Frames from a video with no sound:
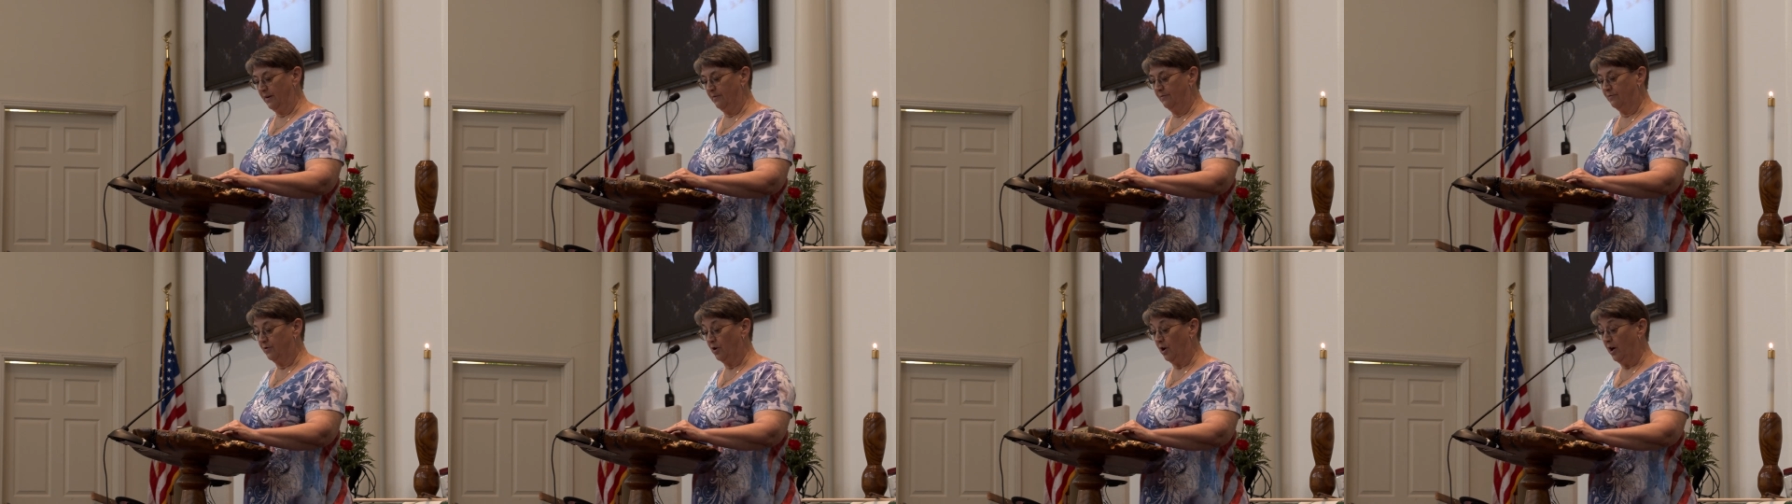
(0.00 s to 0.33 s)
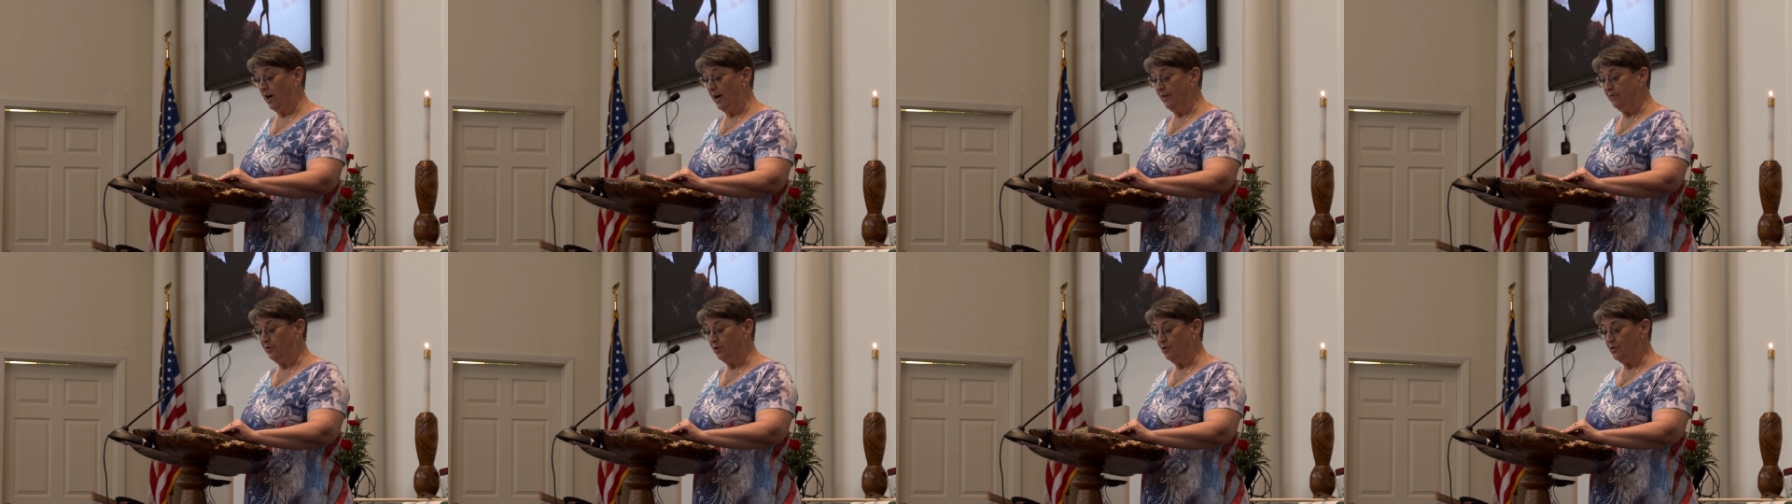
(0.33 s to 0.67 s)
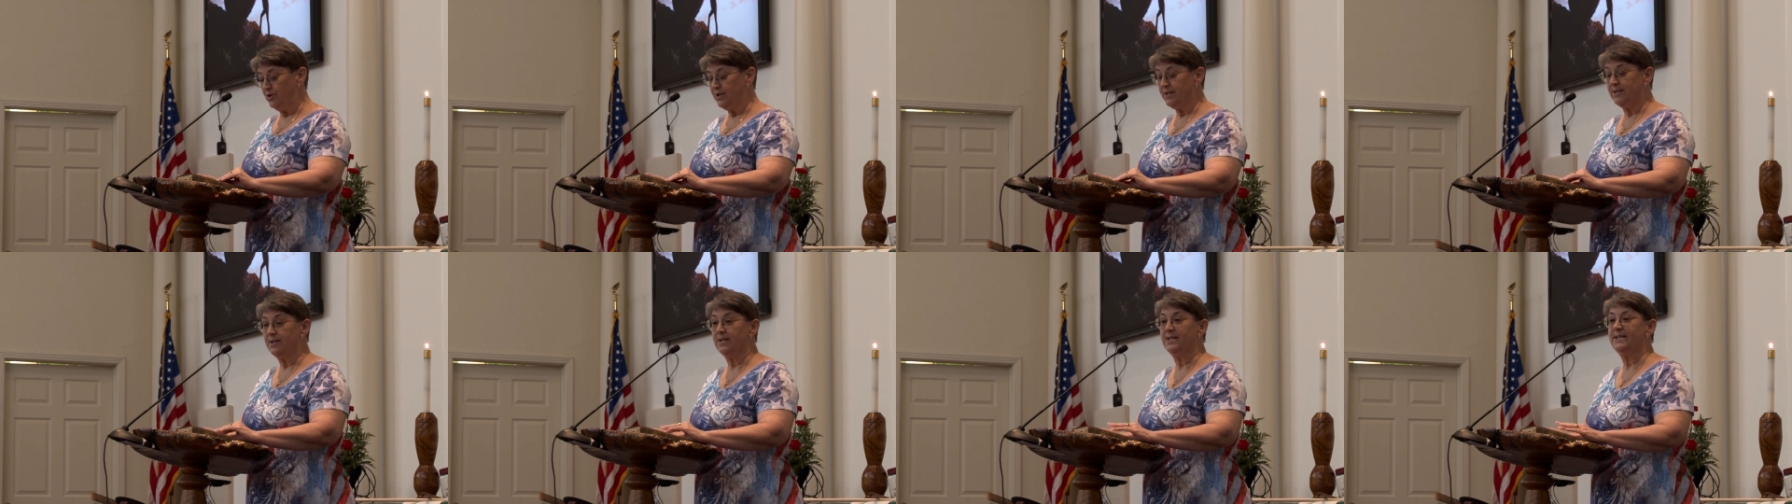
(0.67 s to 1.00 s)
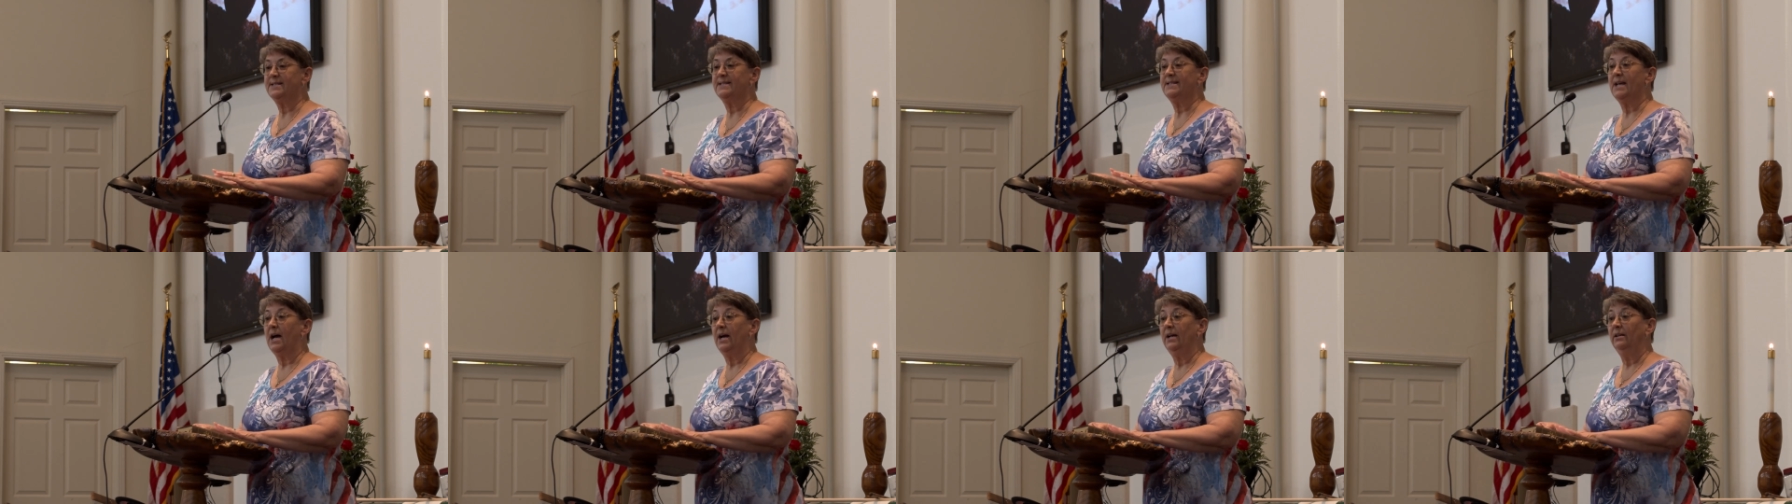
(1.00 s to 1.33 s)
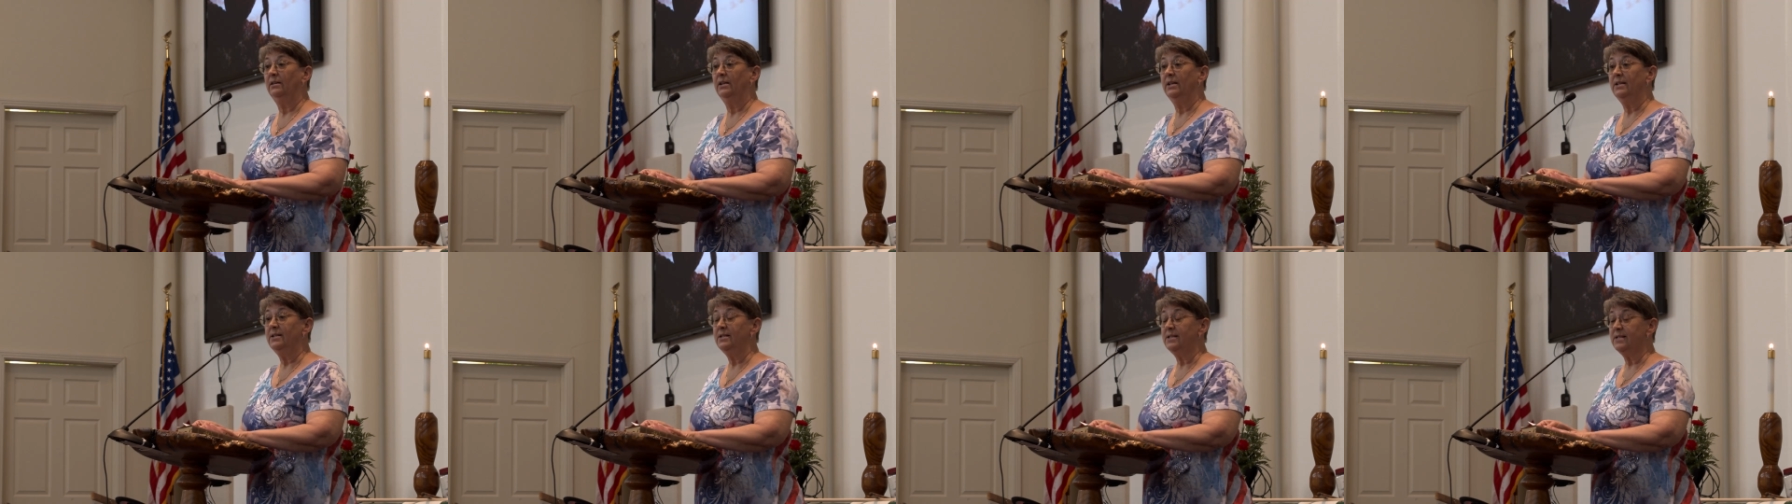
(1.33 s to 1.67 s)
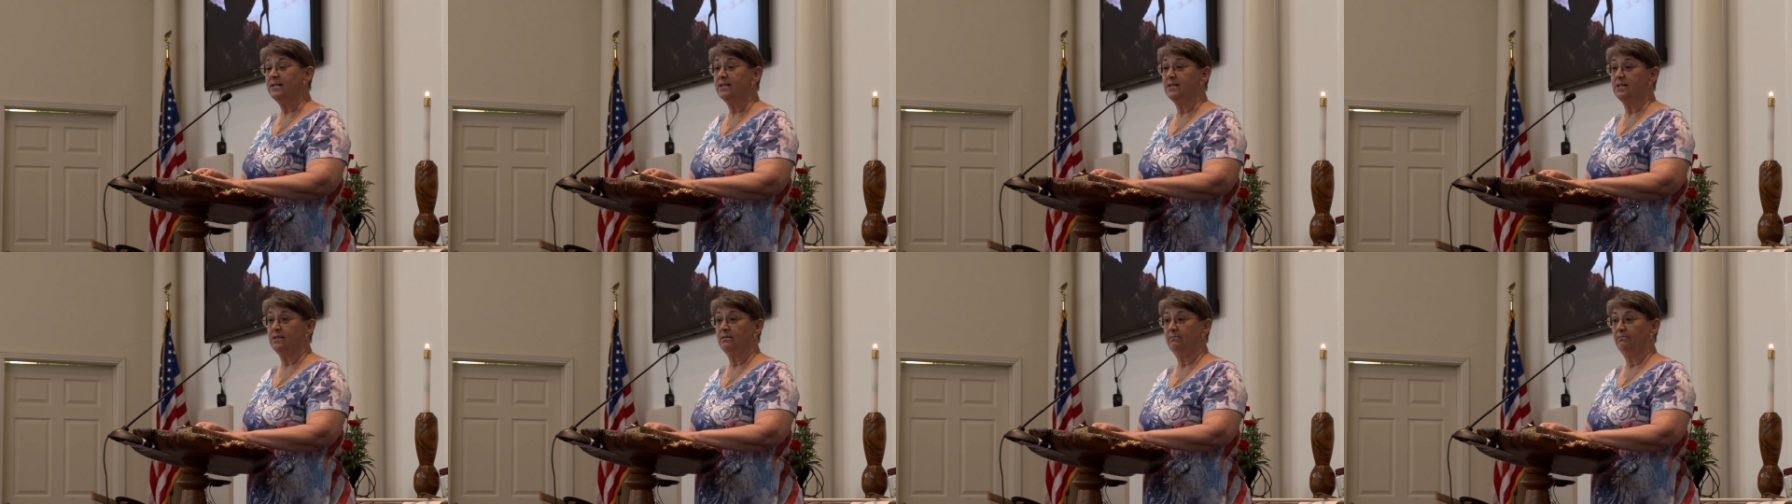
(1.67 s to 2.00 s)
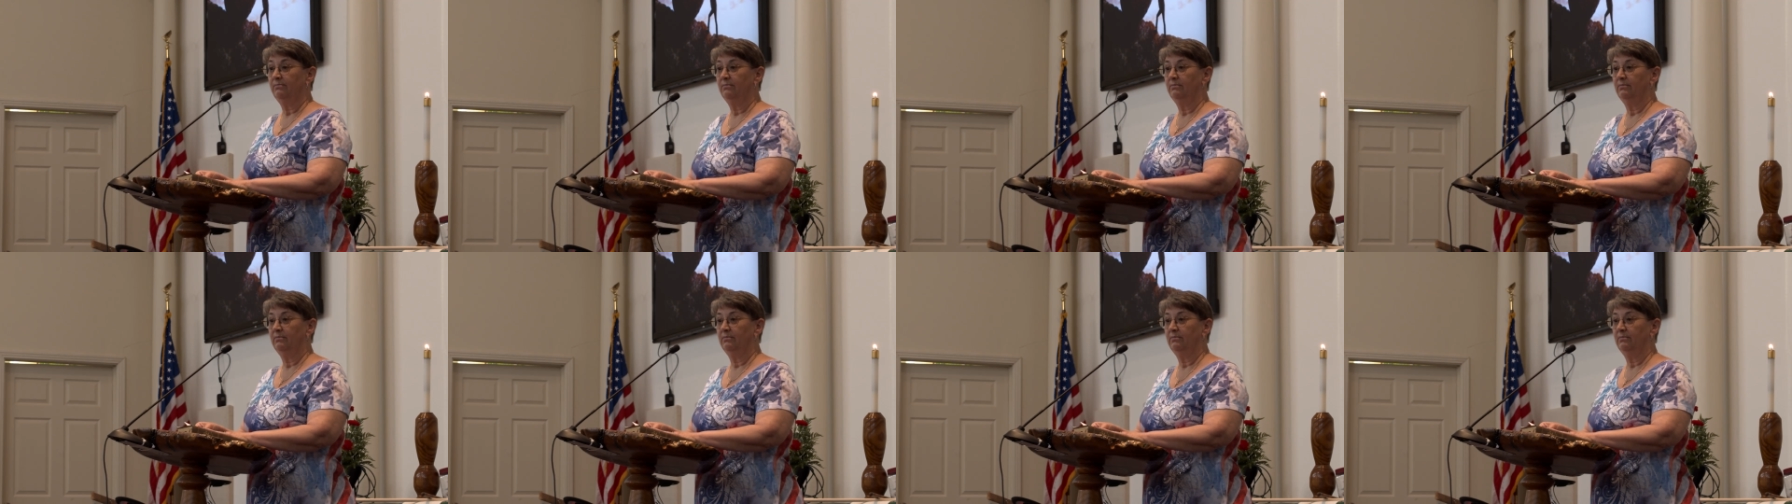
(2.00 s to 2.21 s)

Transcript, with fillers: For others, the silence